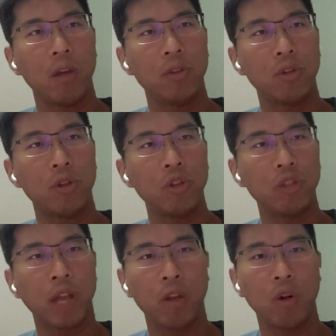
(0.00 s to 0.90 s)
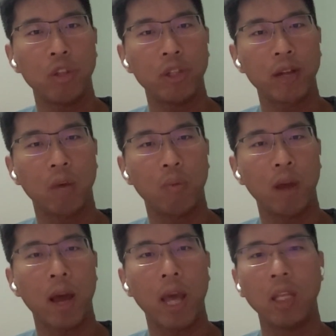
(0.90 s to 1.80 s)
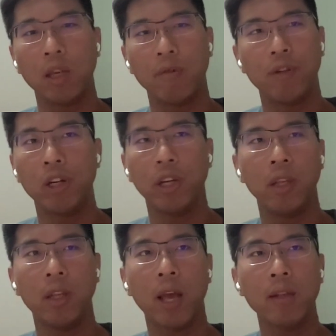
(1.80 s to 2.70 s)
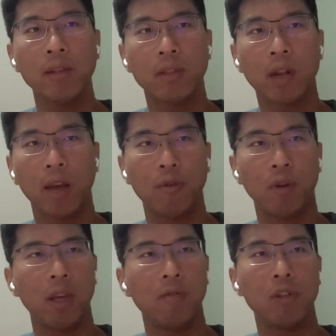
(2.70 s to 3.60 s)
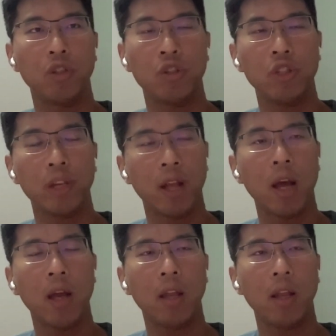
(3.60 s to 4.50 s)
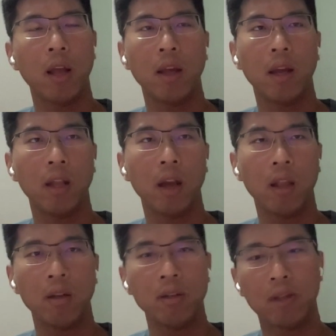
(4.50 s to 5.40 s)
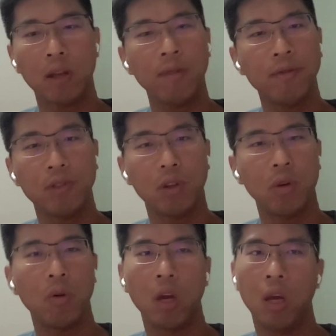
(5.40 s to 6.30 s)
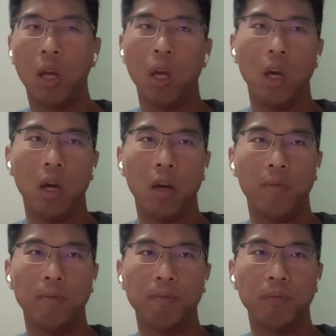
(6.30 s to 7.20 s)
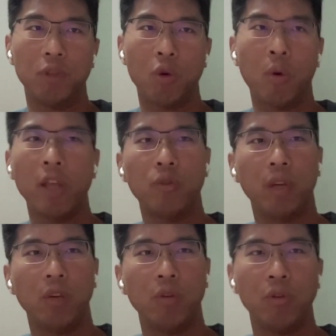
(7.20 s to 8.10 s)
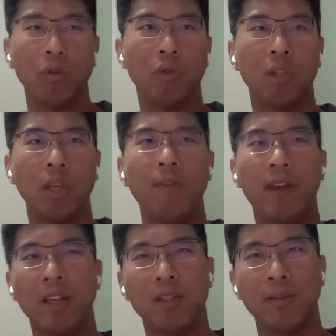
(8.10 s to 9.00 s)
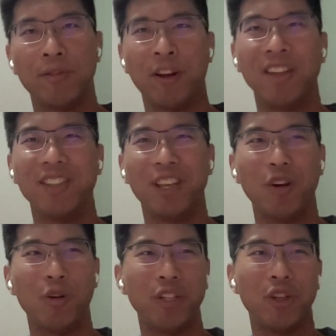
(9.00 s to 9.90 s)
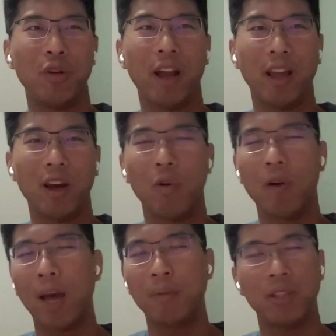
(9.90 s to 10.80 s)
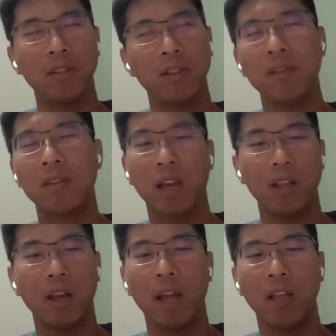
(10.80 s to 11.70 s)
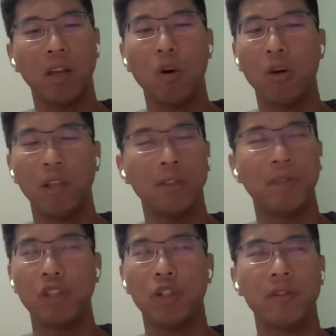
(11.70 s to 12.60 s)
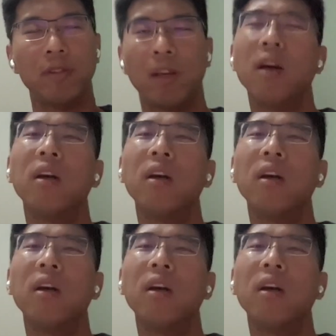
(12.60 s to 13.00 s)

search technologies, like we are adding inverted index, like for keyword search and other stuff. So gradually you deviate from the original OLAP thesis and adding all these features. Yeah.